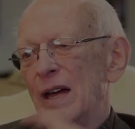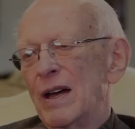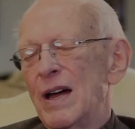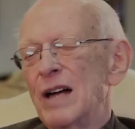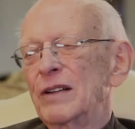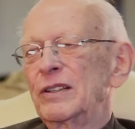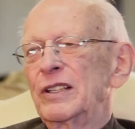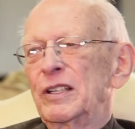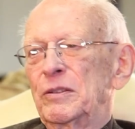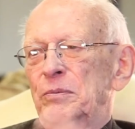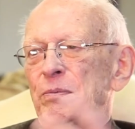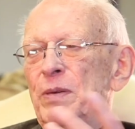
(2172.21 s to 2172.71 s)

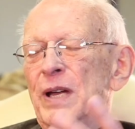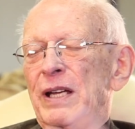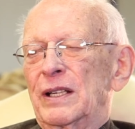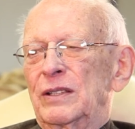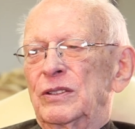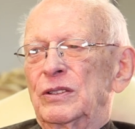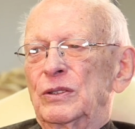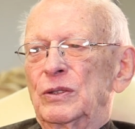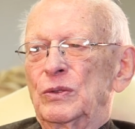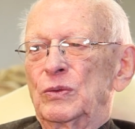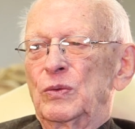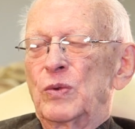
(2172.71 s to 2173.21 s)
I'll get back
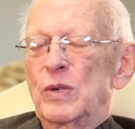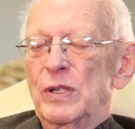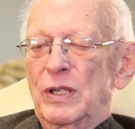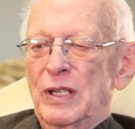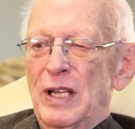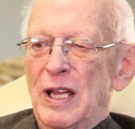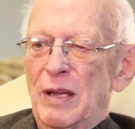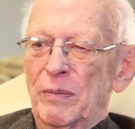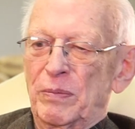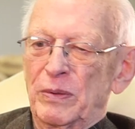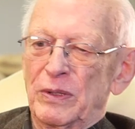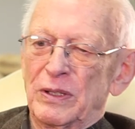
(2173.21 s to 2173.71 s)
to what
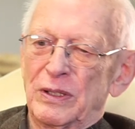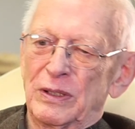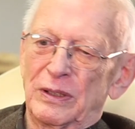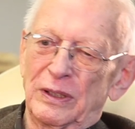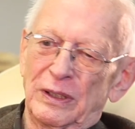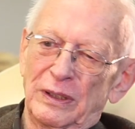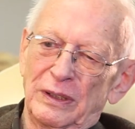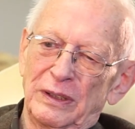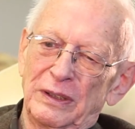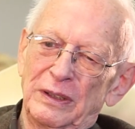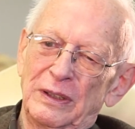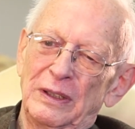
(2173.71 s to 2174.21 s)
happened
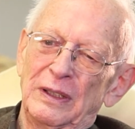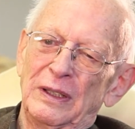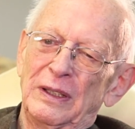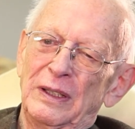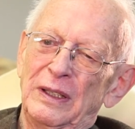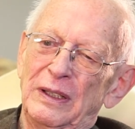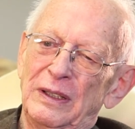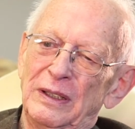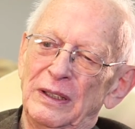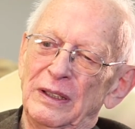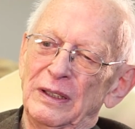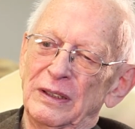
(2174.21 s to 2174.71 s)
uh,
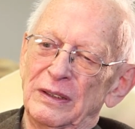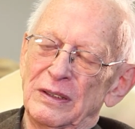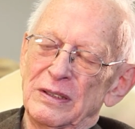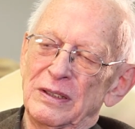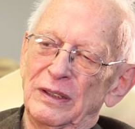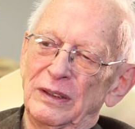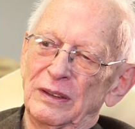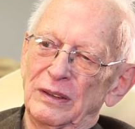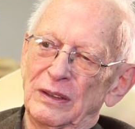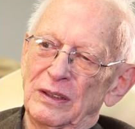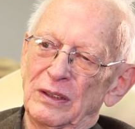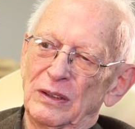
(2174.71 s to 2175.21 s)
in,
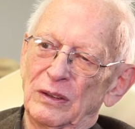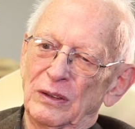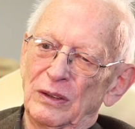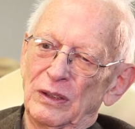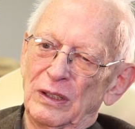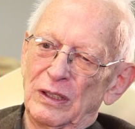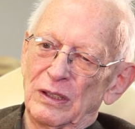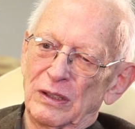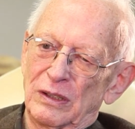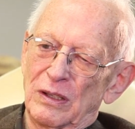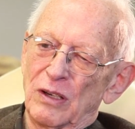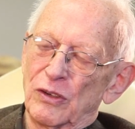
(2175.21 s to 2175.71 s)
in,
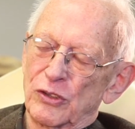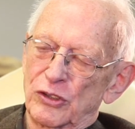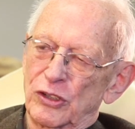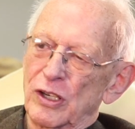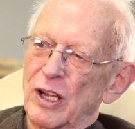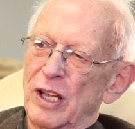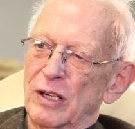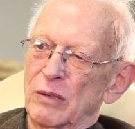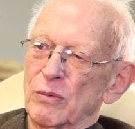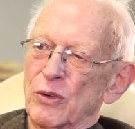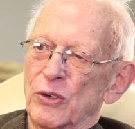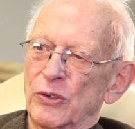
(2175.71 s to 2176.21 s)
in Los
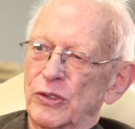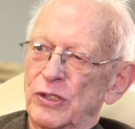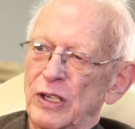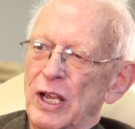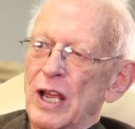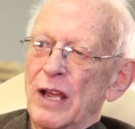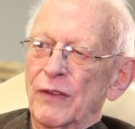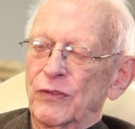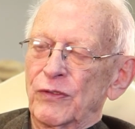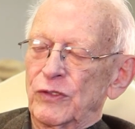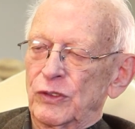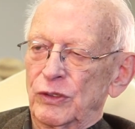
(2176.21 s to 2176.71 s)
Alamos
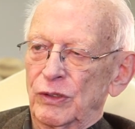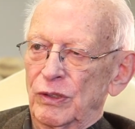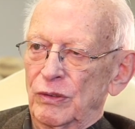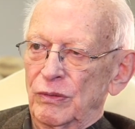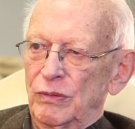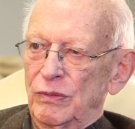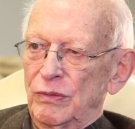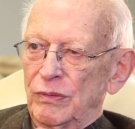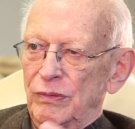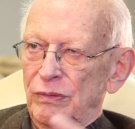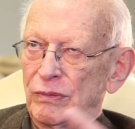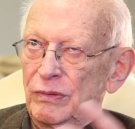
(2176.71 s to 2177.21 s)
after
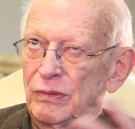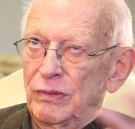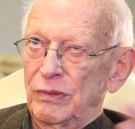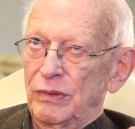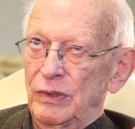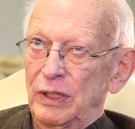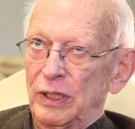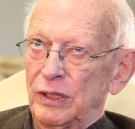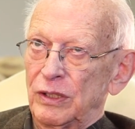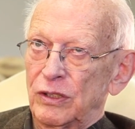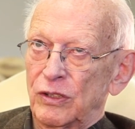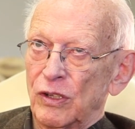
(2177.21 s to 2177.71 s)

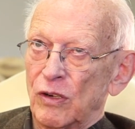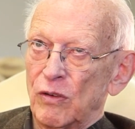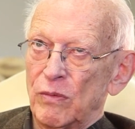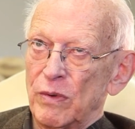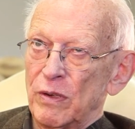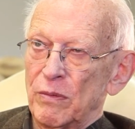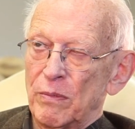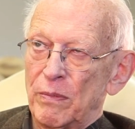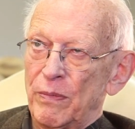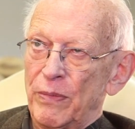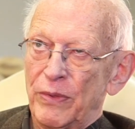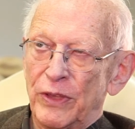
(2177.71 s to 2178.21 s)
they told me
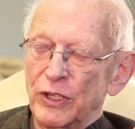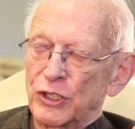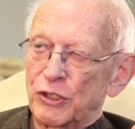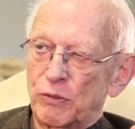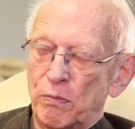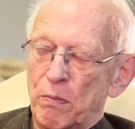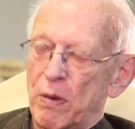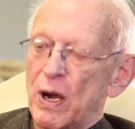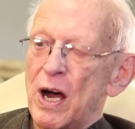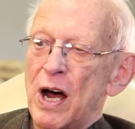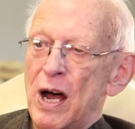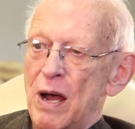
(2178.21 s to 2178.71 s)
this
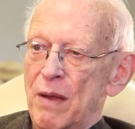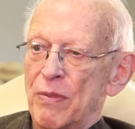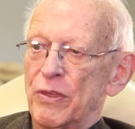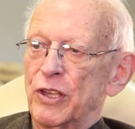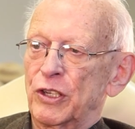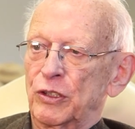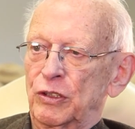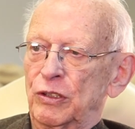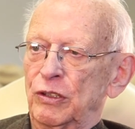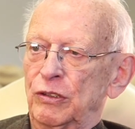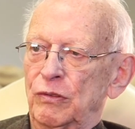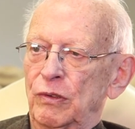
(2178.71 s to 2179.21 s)
bomb,
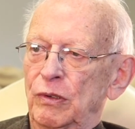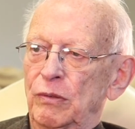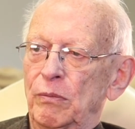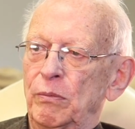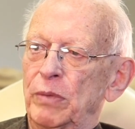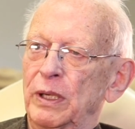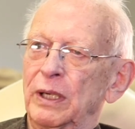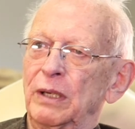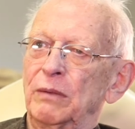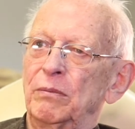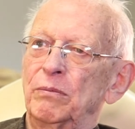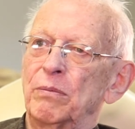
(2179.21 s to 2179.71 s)
this
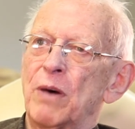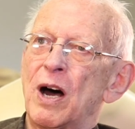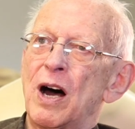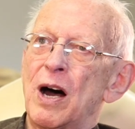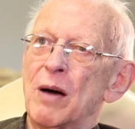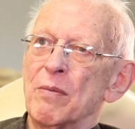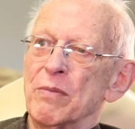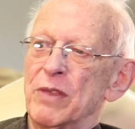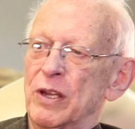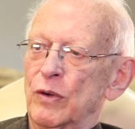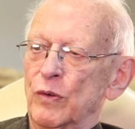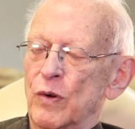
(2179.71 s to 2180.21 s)
big
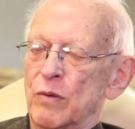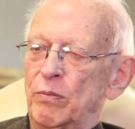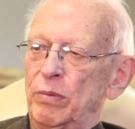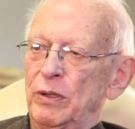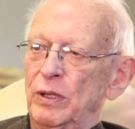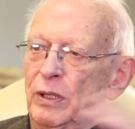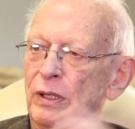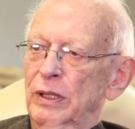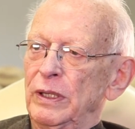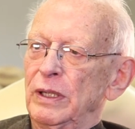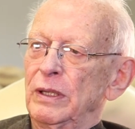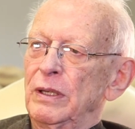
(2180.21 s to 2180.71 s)
bomb they were
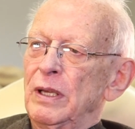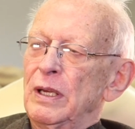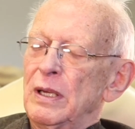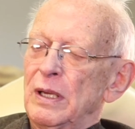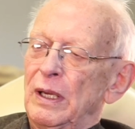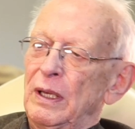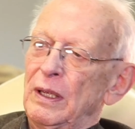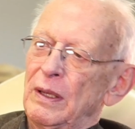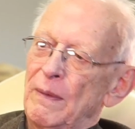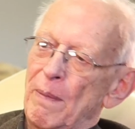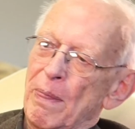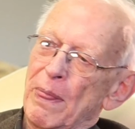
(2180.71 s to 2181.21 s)
building,
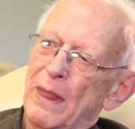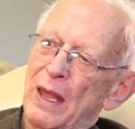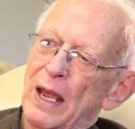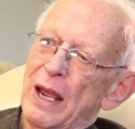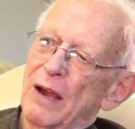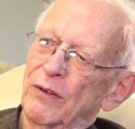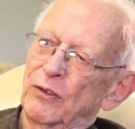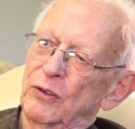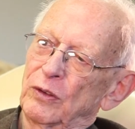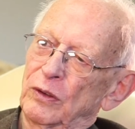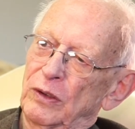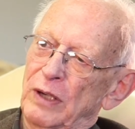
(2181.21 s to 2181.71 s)

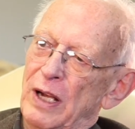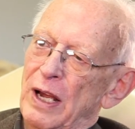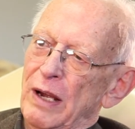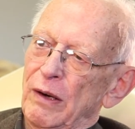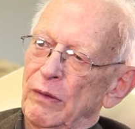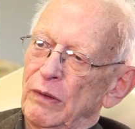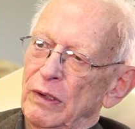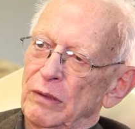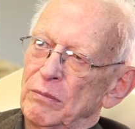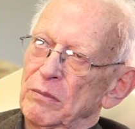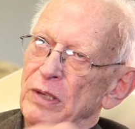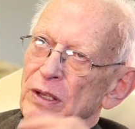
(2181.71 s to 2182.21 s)
after I
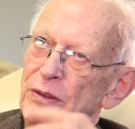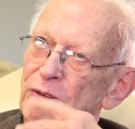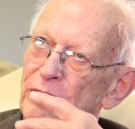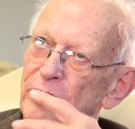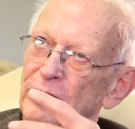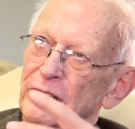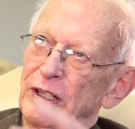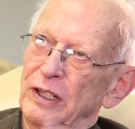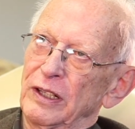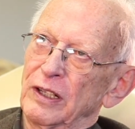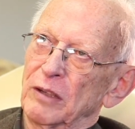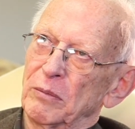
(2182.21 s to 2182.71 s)
had been
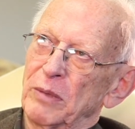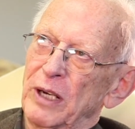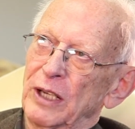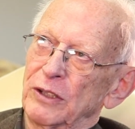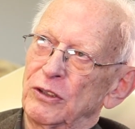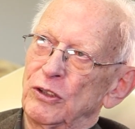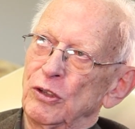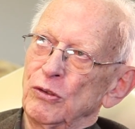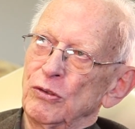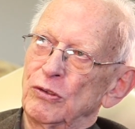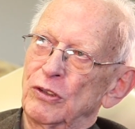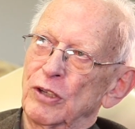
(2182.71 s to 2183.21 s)
thinking about
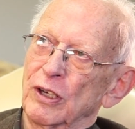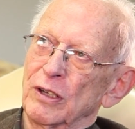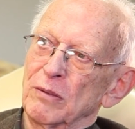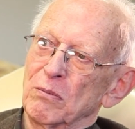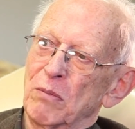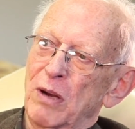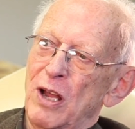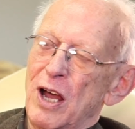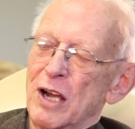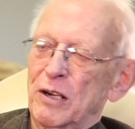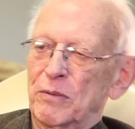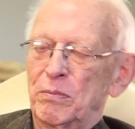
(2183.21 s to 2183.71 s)
two-ton
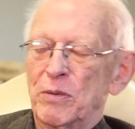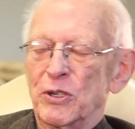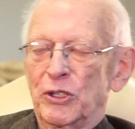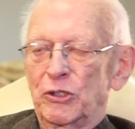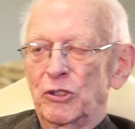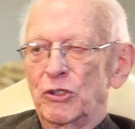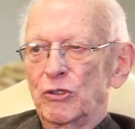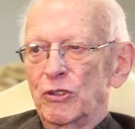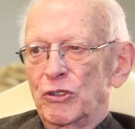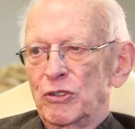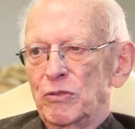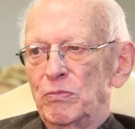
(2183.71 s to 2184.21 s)

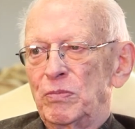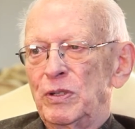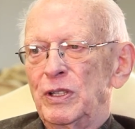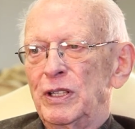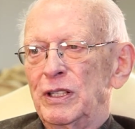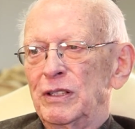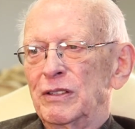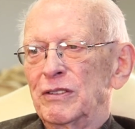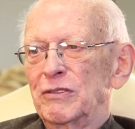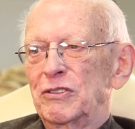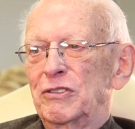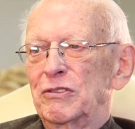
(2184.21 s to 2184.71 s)
blockbusters
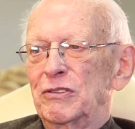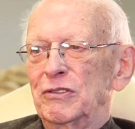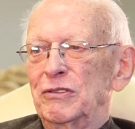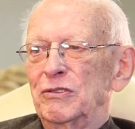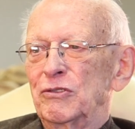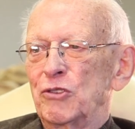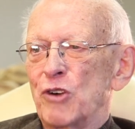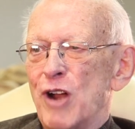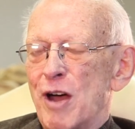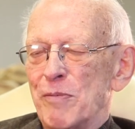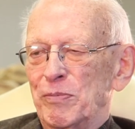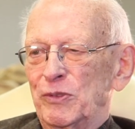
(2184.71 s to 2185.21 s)
being
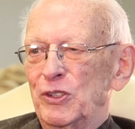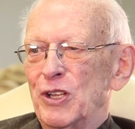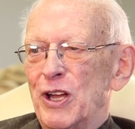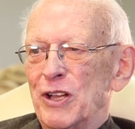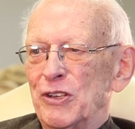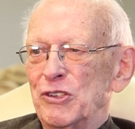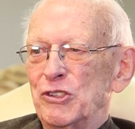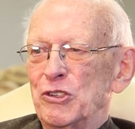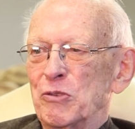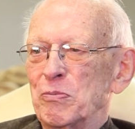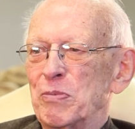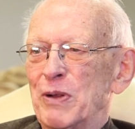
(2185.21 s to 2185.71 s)
dropped on
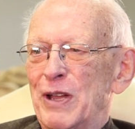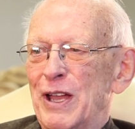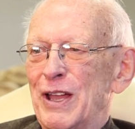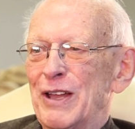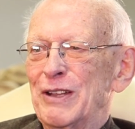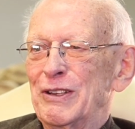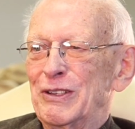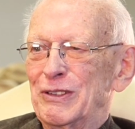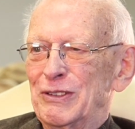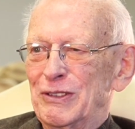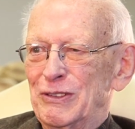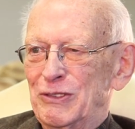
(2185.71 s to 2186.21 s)
Japan
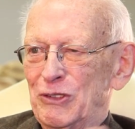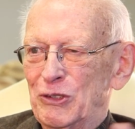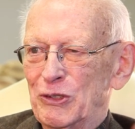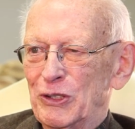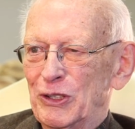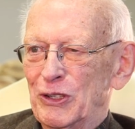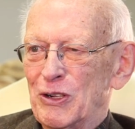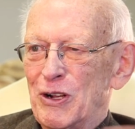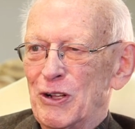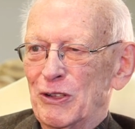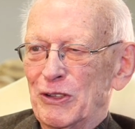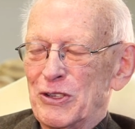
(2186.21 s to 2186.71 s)
and
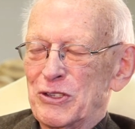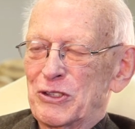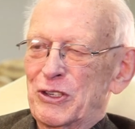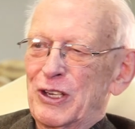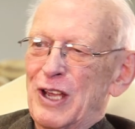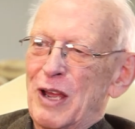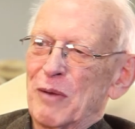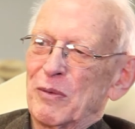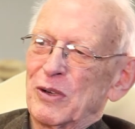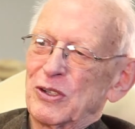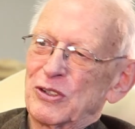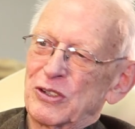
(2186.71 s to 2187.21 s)
doing all this
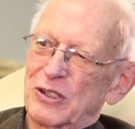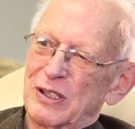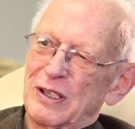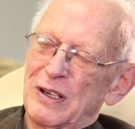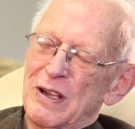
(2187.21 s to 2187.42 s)
damage.